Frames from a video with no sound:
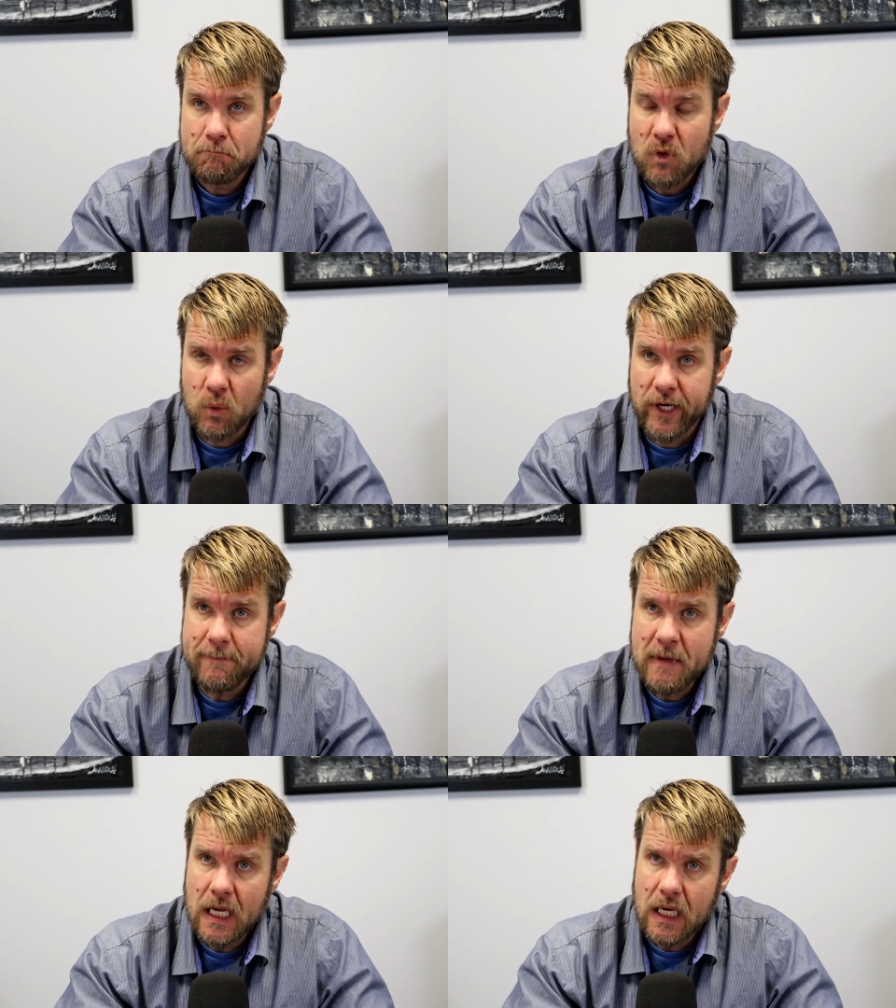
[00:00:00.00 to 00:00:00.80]

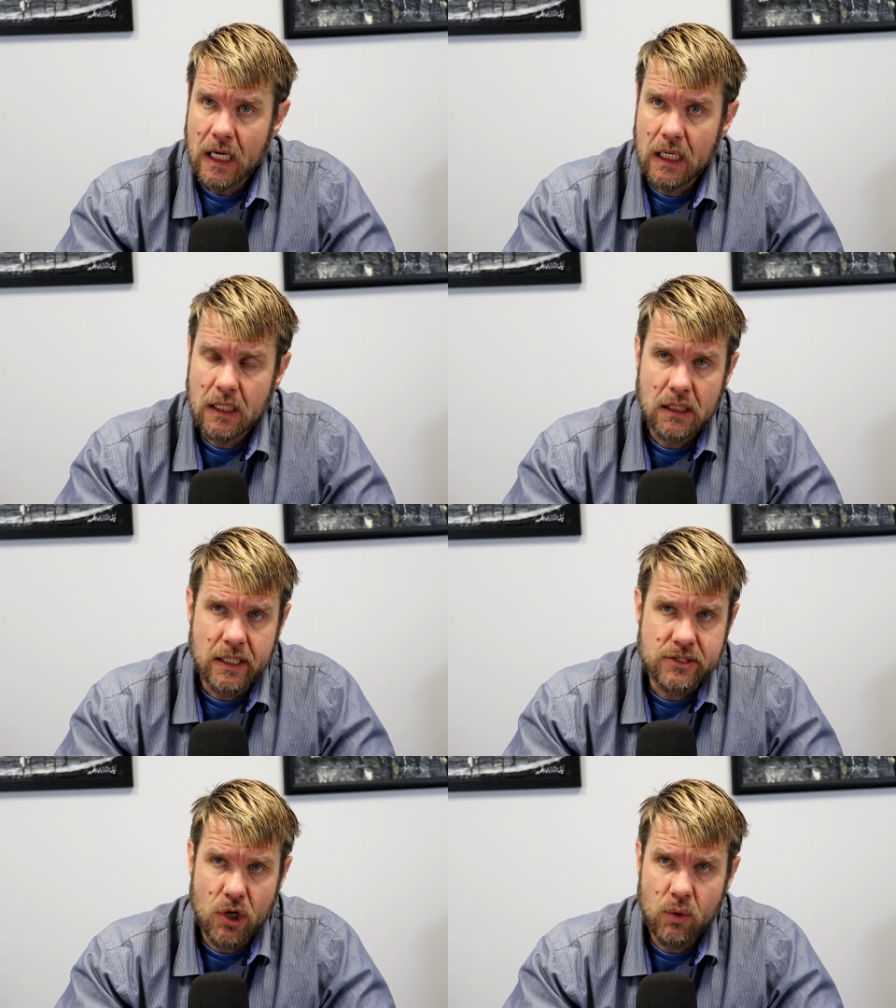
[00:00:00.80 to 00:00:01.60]
Okay,
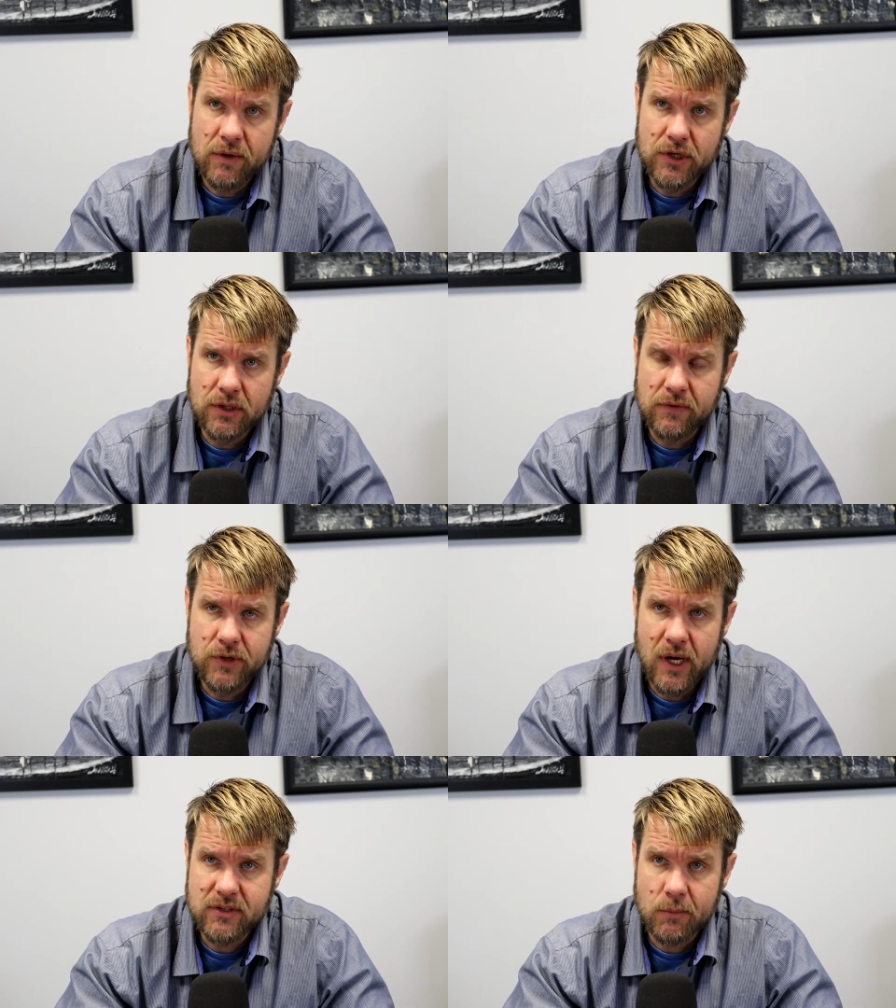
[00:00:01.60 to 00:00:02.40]
and so if
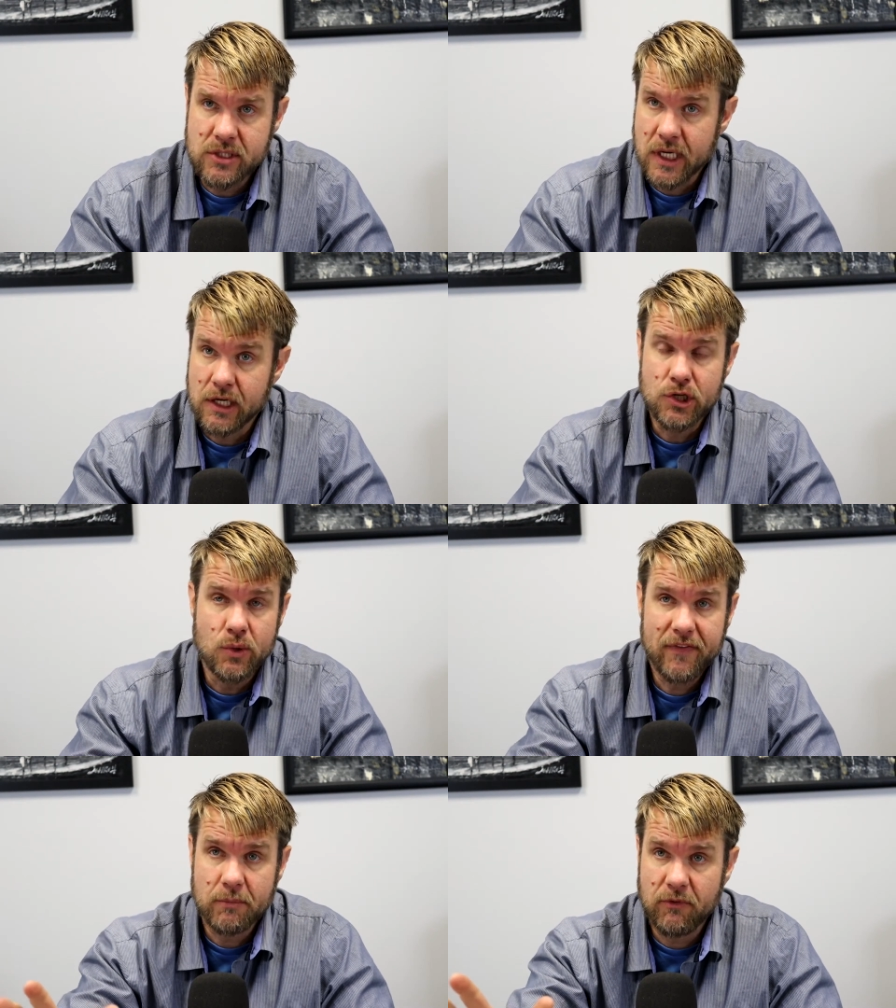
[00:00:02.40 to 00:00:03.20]
you have someone saying that
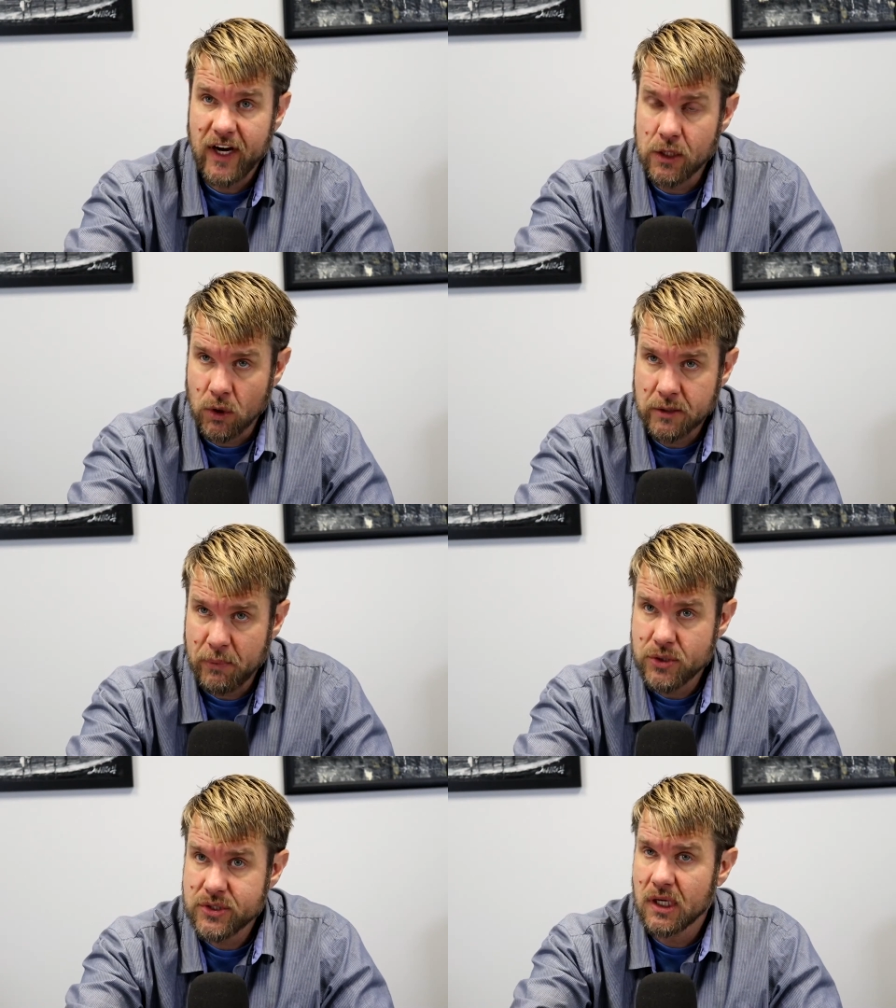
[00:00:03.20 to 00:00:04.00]
you have to provide the work
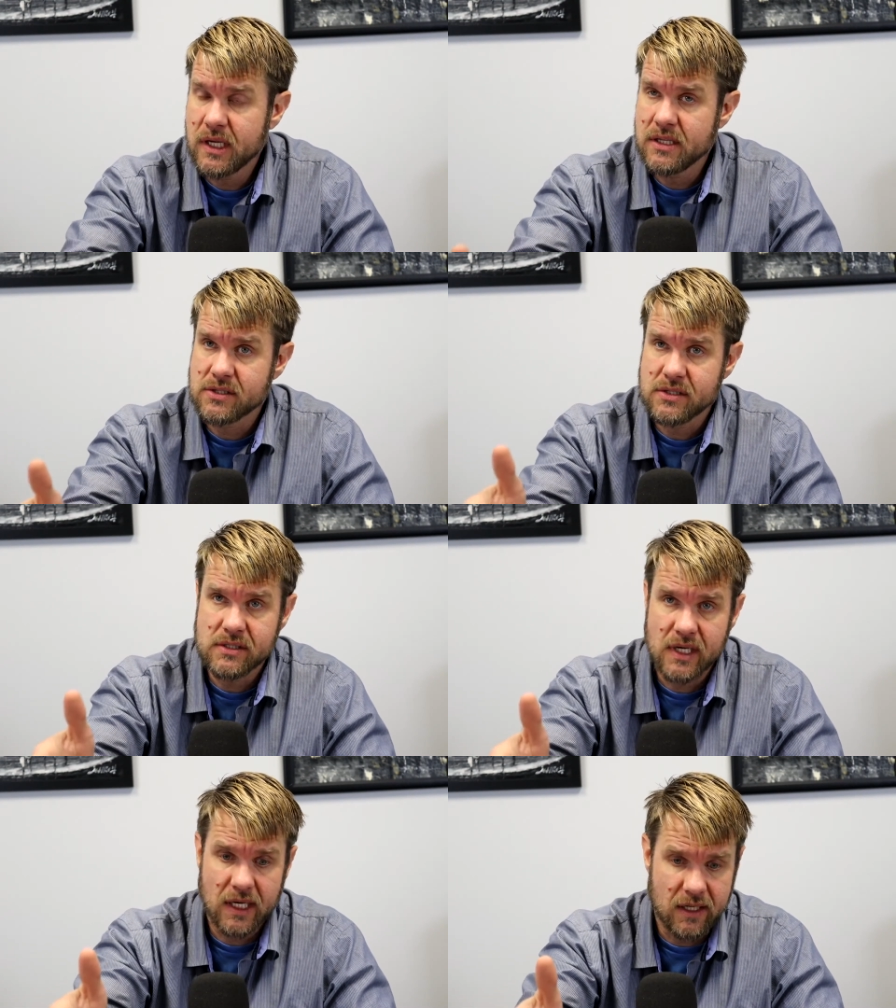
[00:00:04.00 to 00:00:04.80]
personally, this
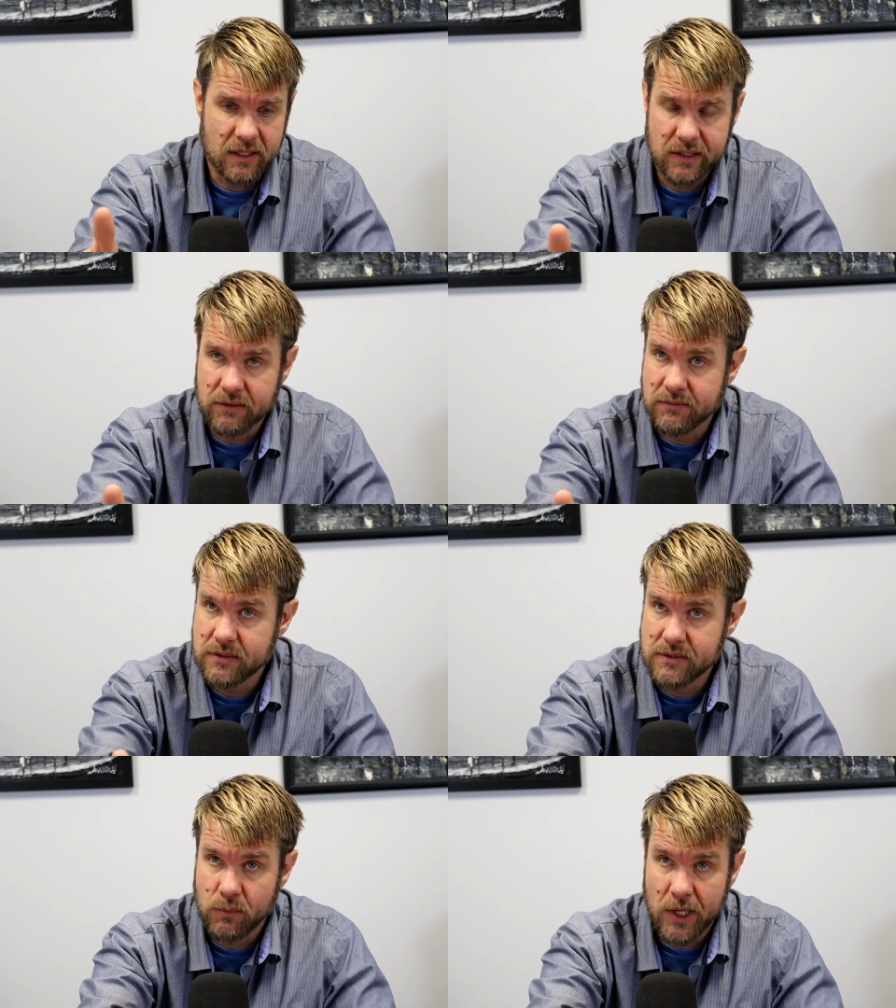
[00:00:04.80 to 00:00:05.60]
is
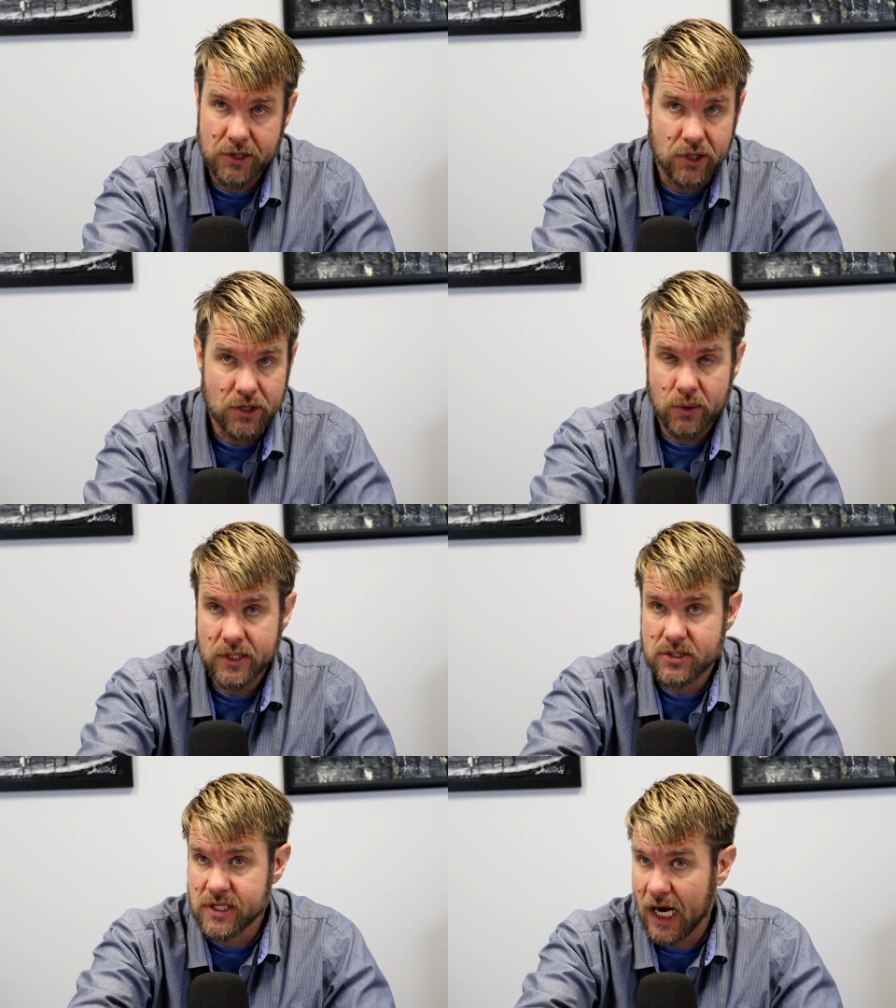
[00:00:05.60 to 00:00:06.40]
when you're going to do
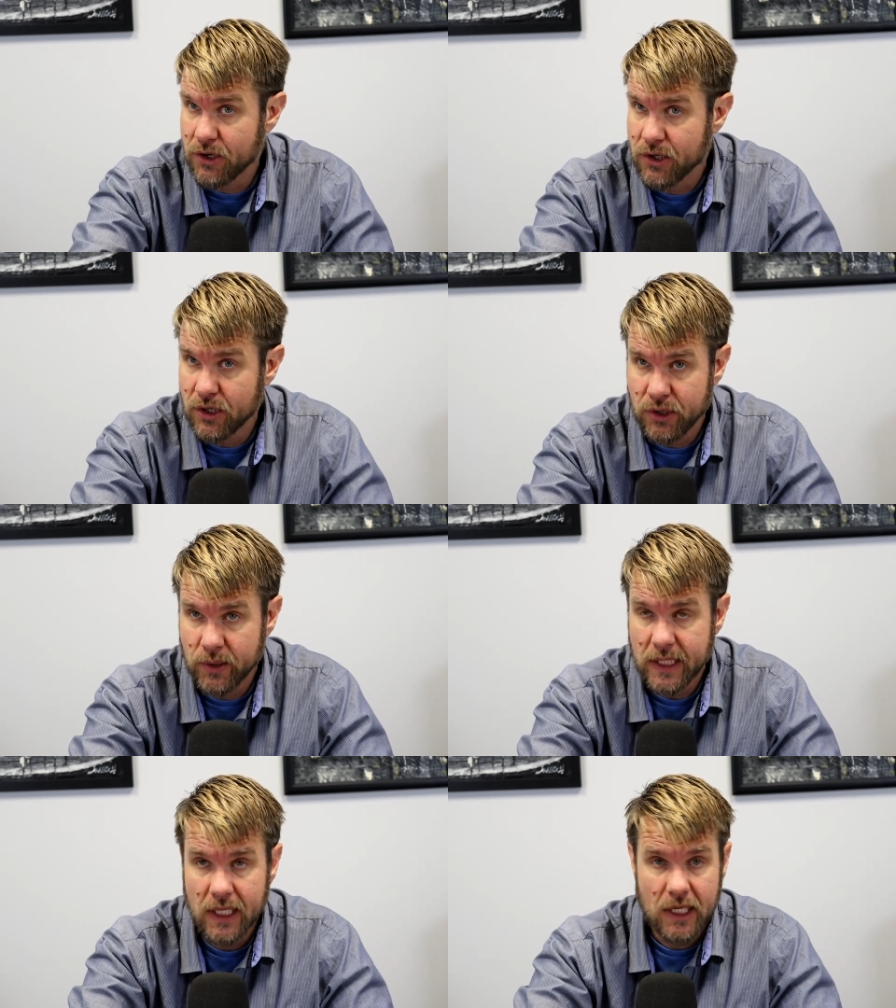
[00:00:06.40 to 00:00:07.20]
it. This is how you're going to
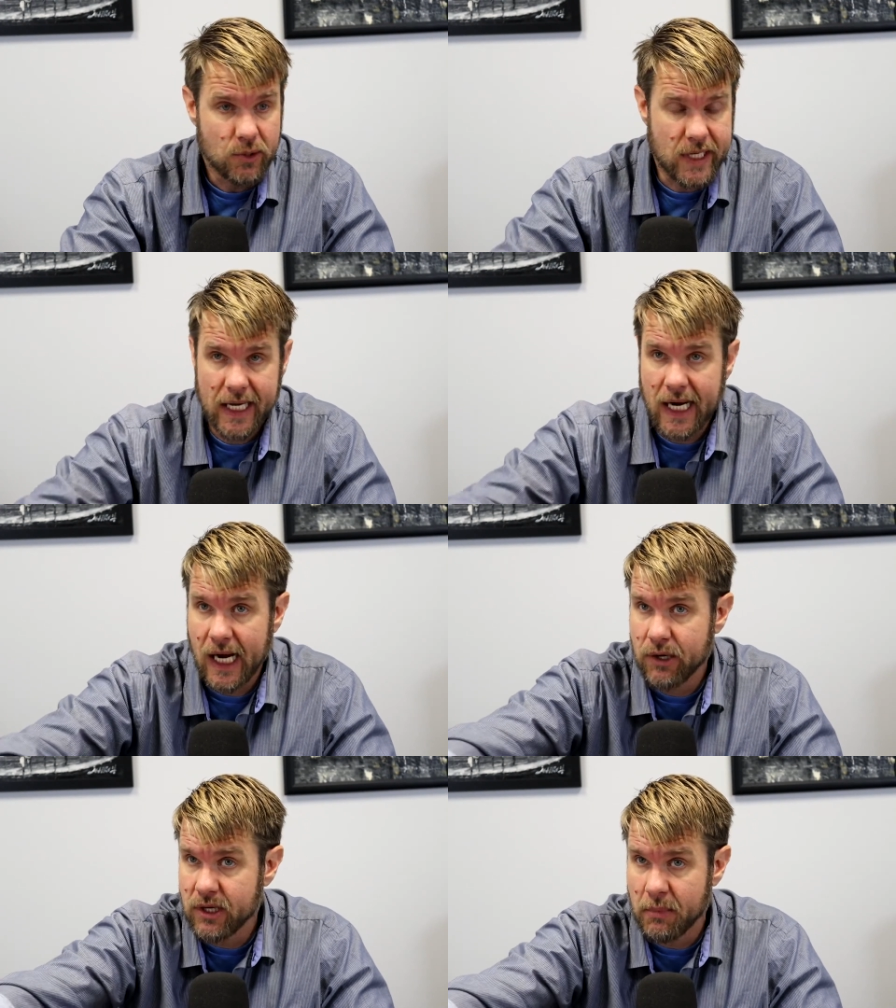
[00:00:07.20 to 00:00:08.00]
do it. You can't
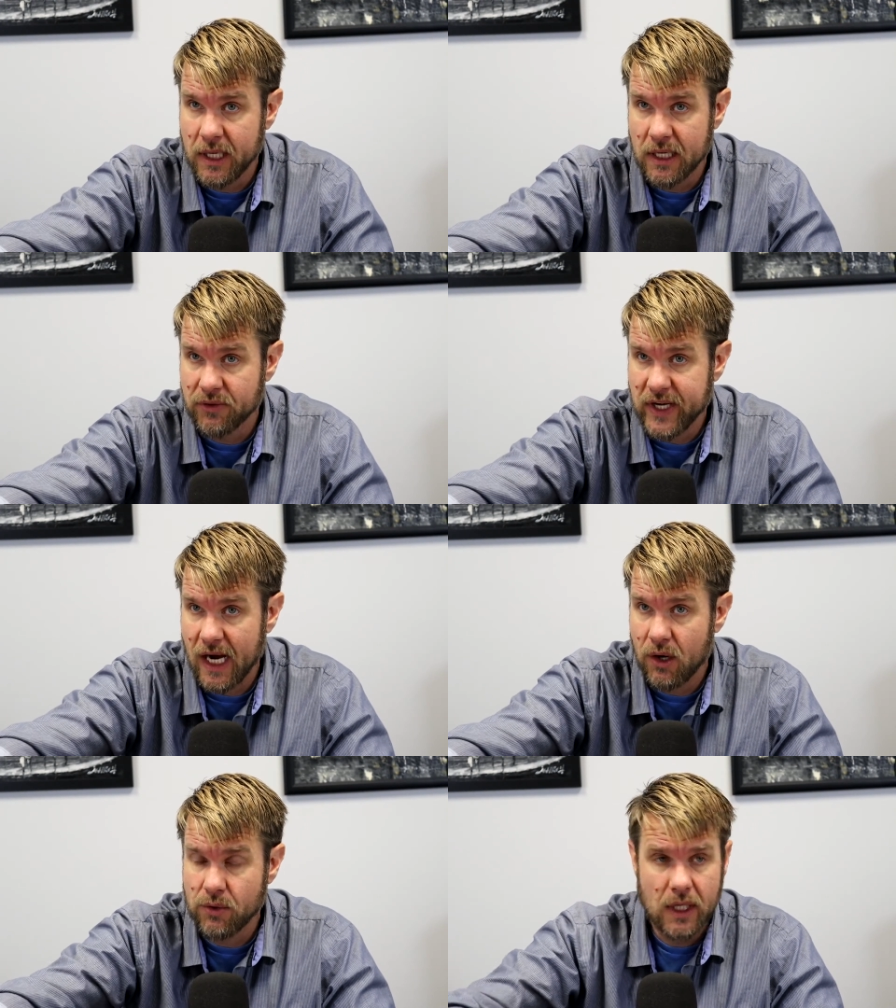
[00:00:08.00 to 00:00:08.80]
hire anybody else
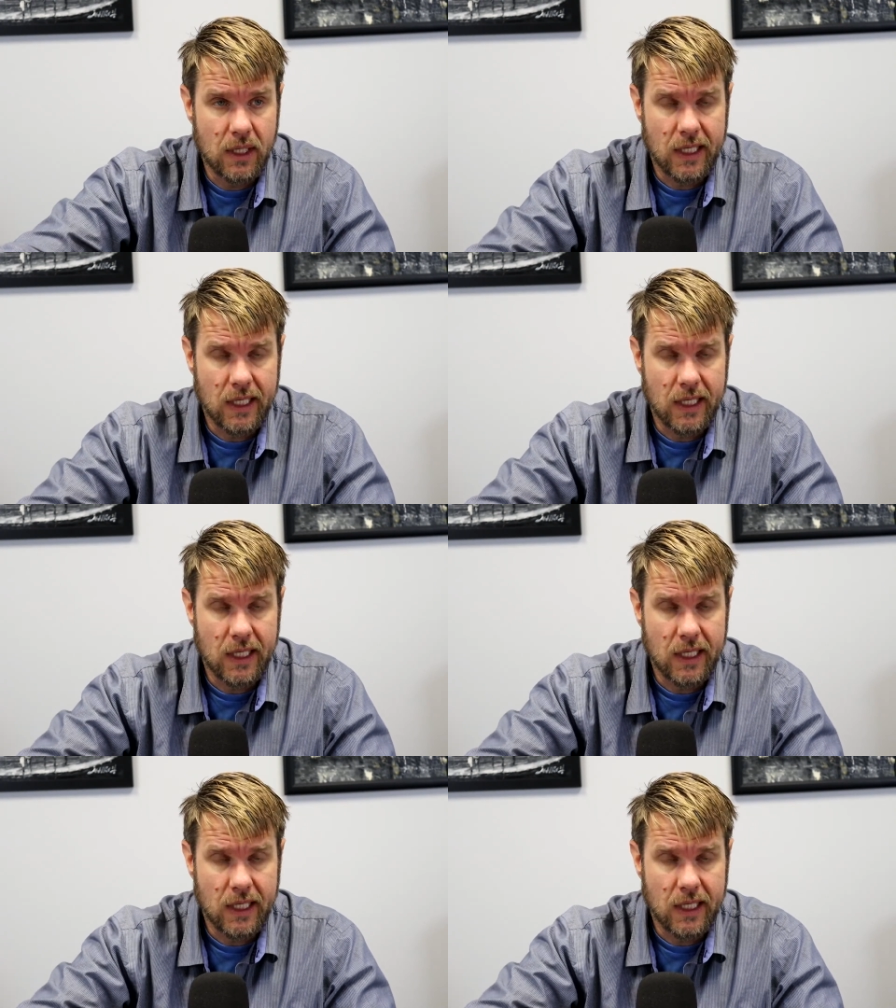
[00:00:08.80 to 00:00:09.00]
out.